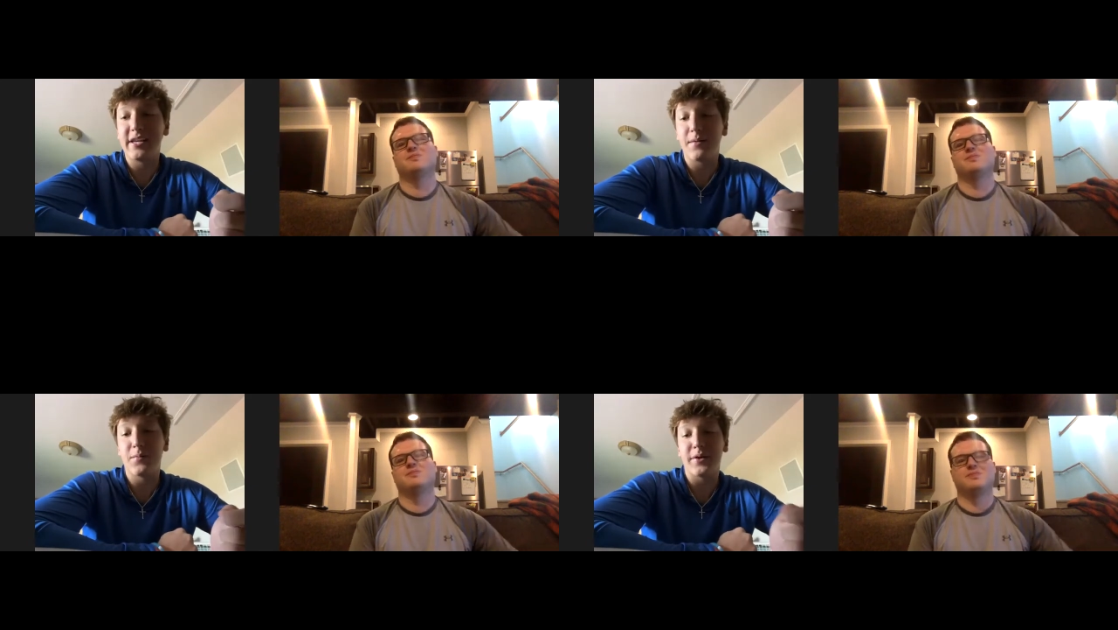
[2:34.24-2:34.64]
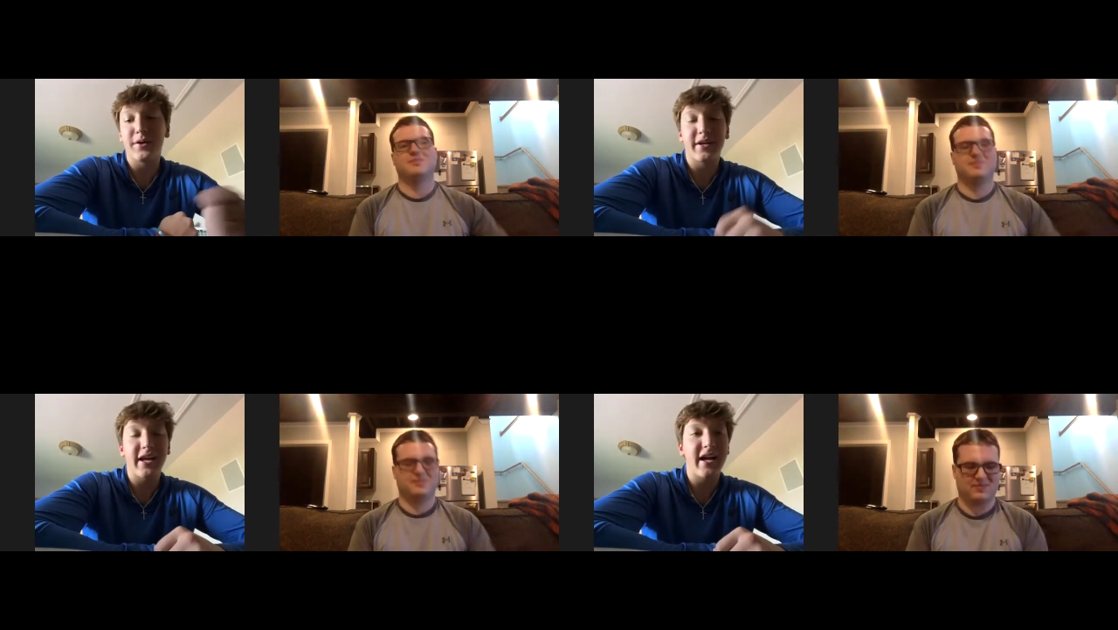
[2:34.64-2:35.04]
Speaker 1: I'm a
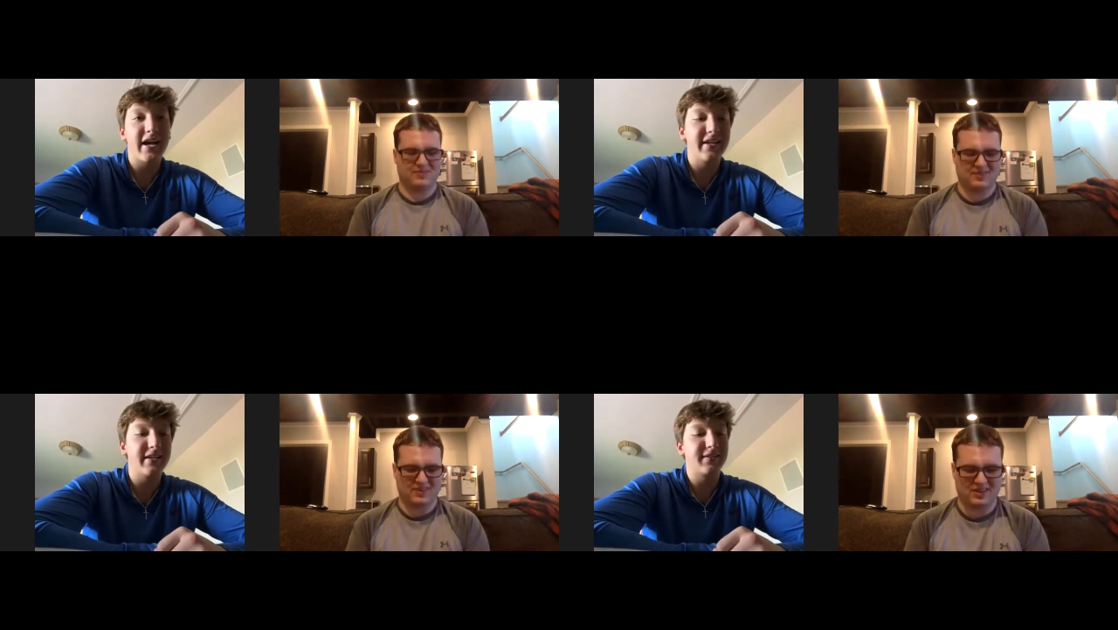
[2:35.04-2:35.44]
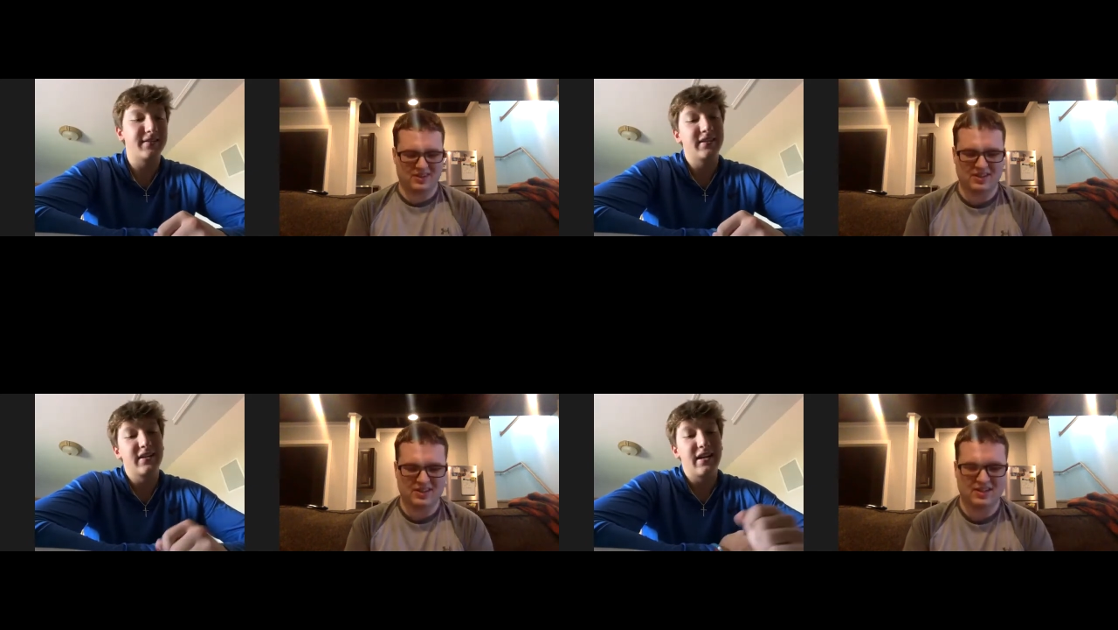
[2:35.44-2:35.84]
bigger guy, and
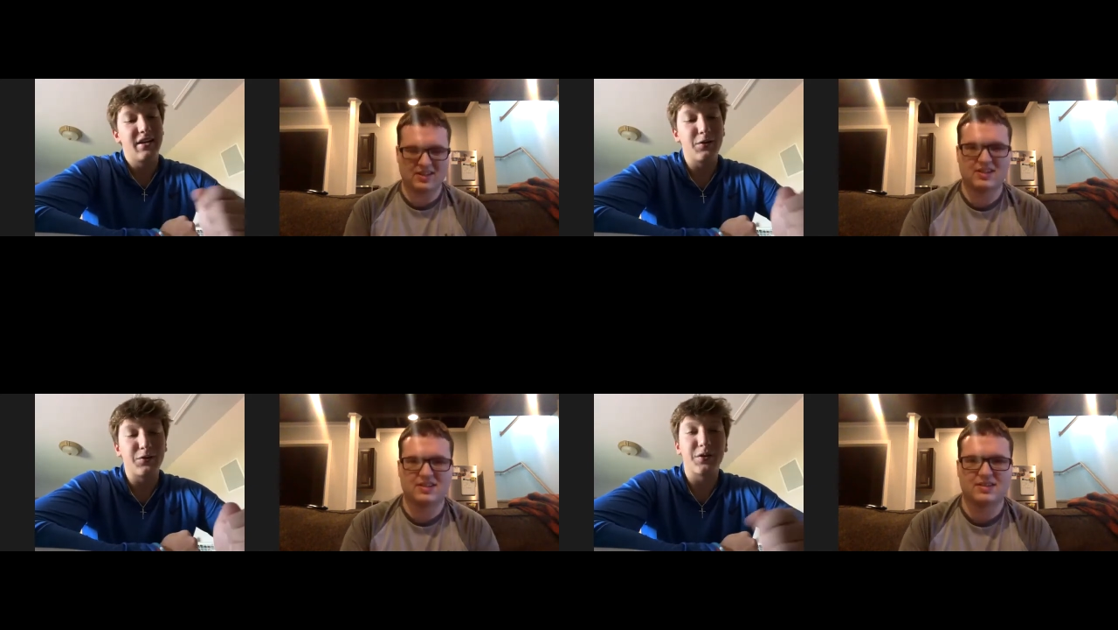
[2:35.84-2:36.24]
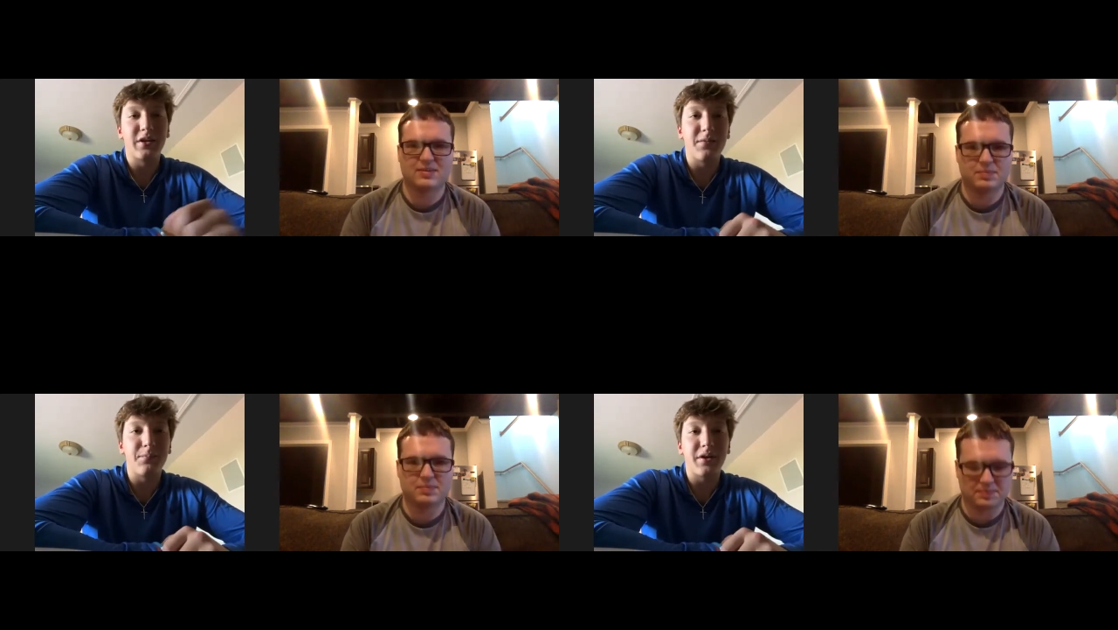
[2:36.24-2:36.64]

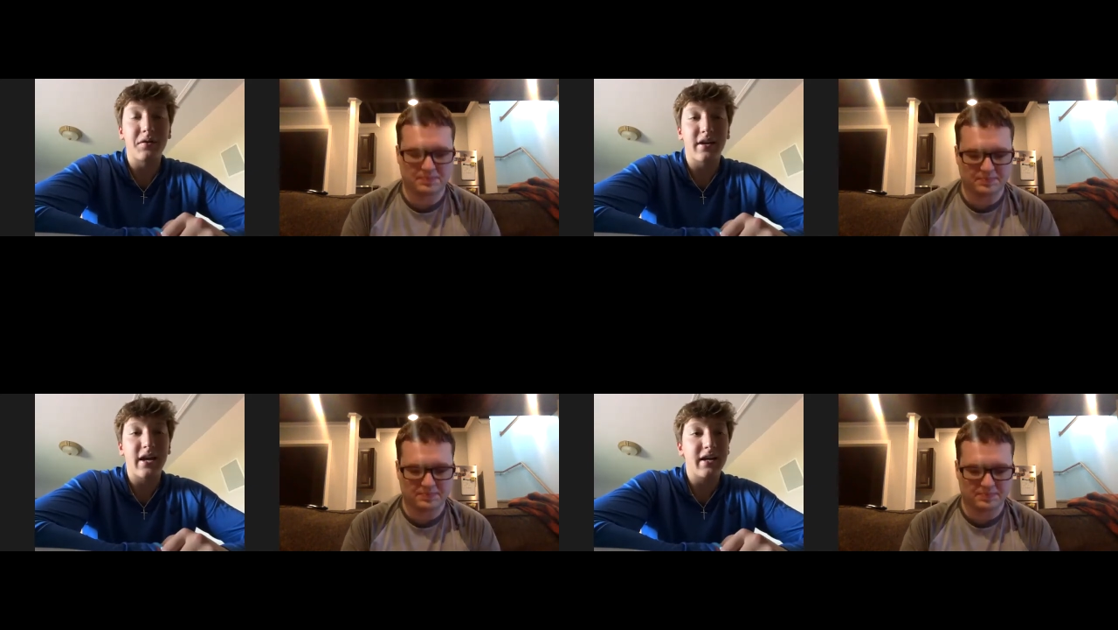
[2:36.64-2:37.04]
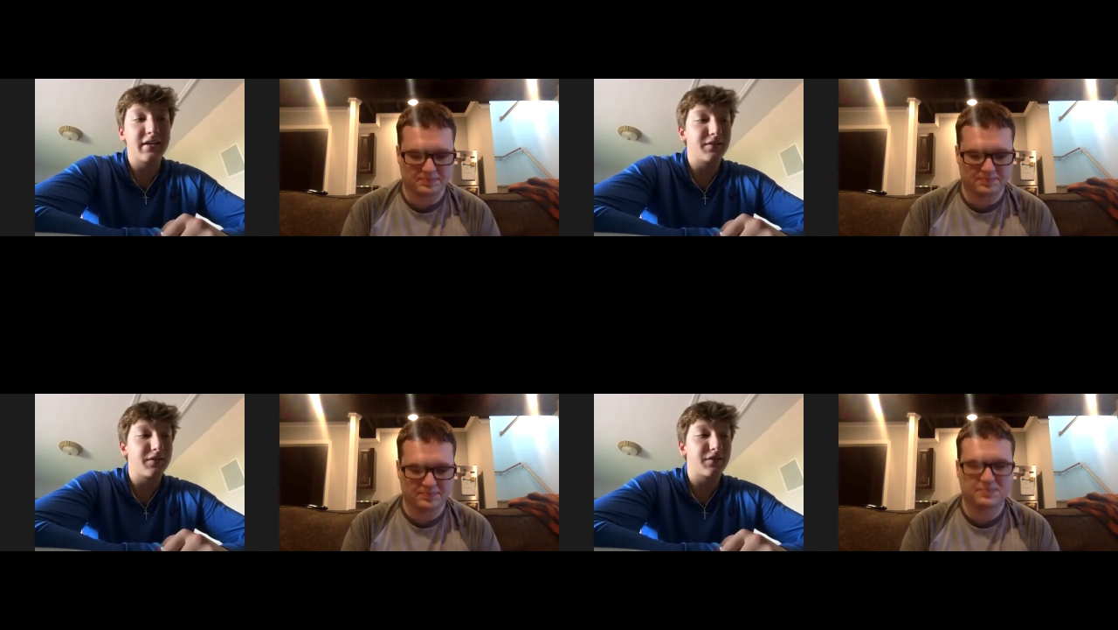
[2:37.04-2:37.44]
usually the bigger
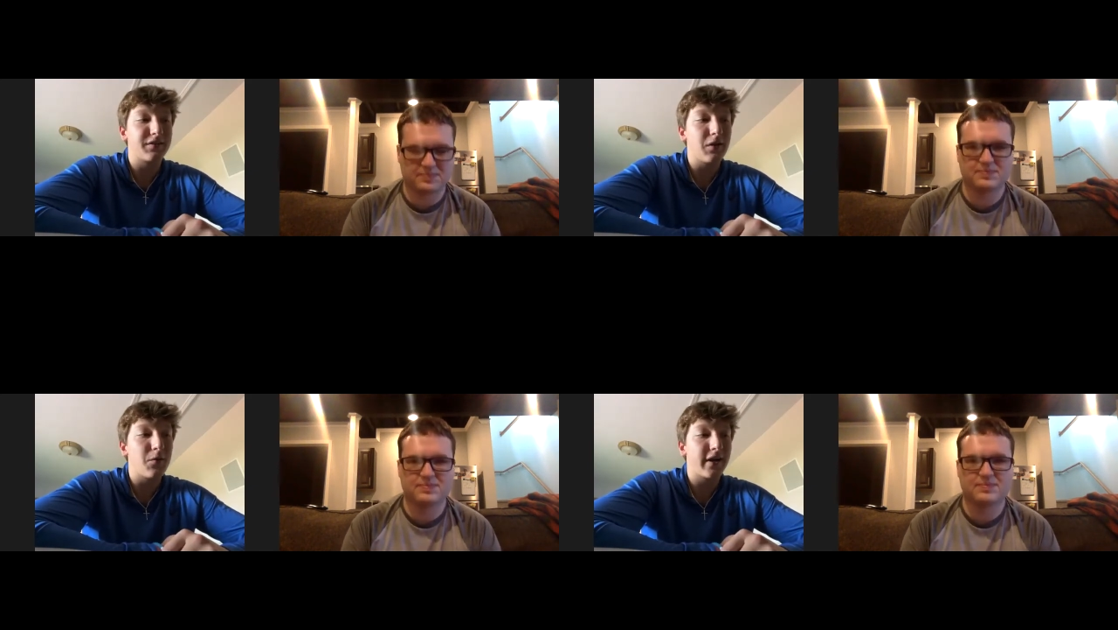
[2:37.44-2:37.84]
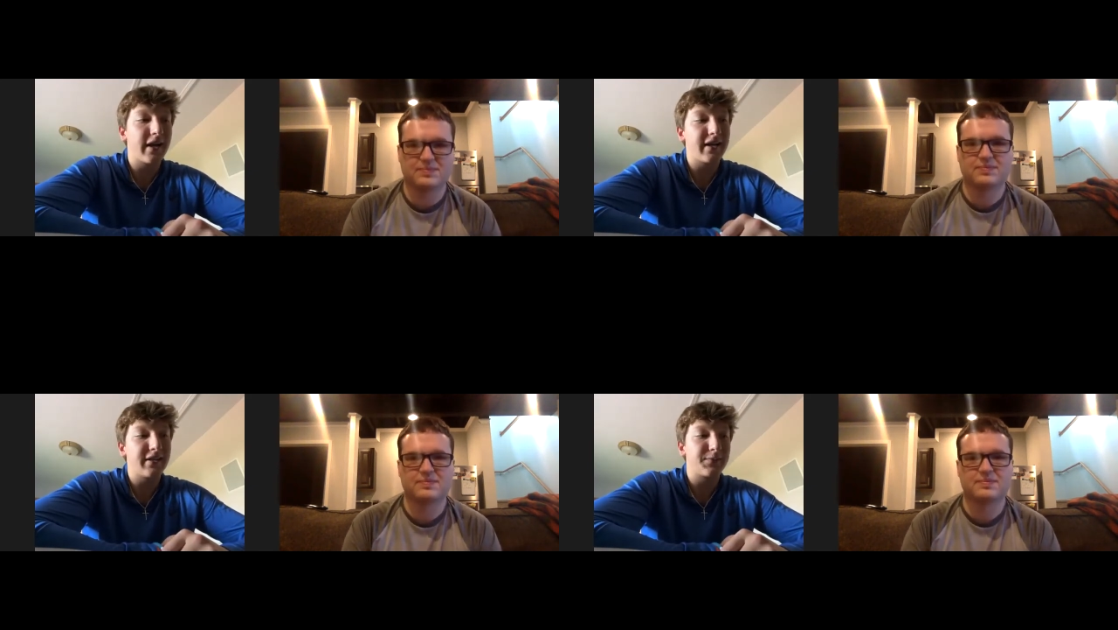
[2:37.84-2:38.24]
guys are the slower
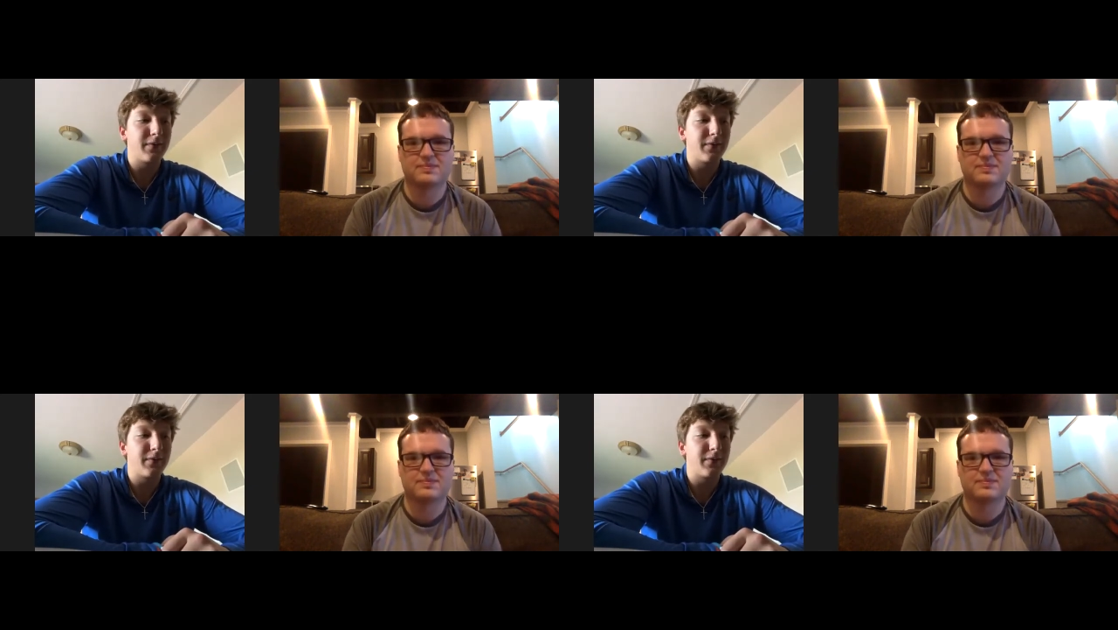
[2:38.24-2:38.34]
guys.